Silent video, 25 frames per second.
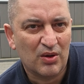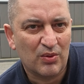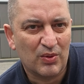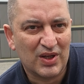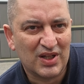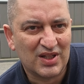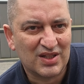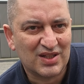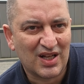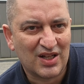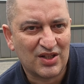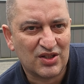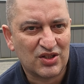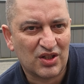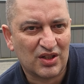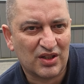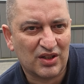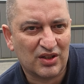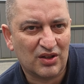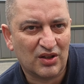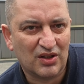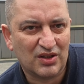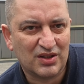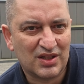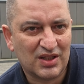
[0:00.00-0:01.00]
we
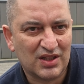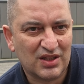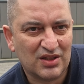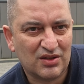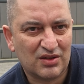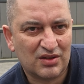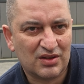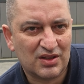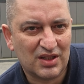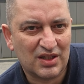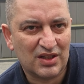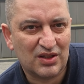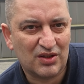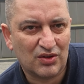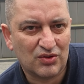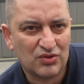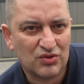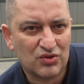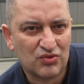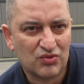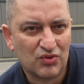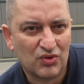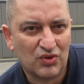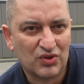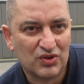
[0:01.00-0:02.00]
essentially got a
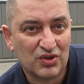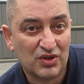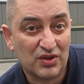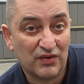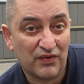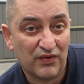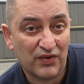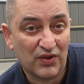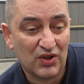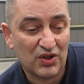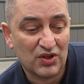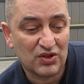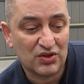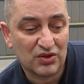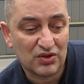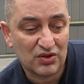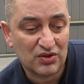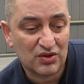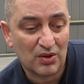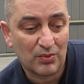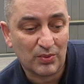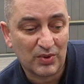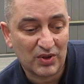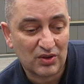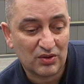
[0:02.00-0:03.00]
deconstructed version
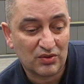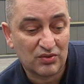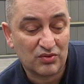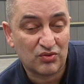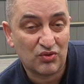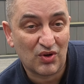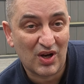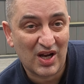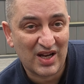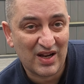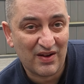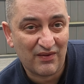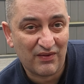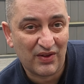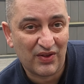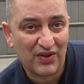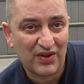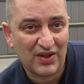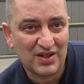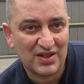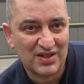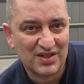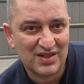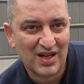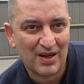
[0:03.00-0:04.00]
so we could try
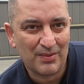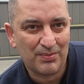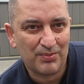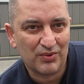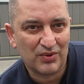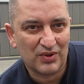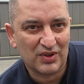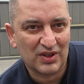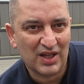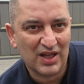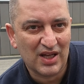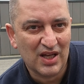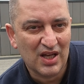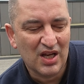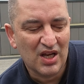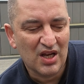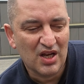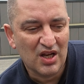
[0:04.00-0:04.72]
everything separately.